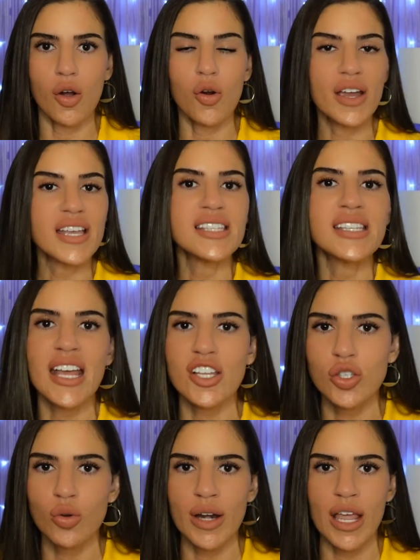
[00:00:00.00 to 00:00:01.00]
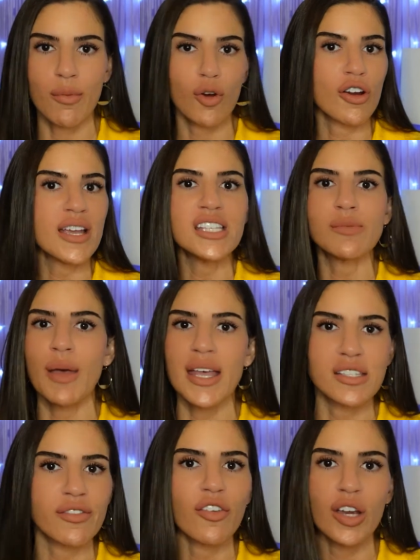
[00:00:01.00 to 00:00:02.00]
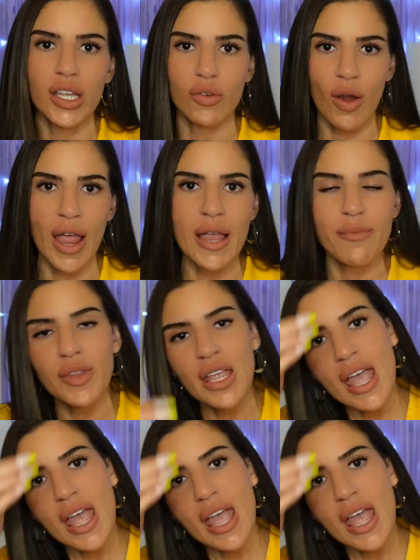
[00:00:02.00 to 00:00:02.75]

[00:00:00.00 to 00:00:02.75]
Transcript: or his next door neighbor or his best friend, right?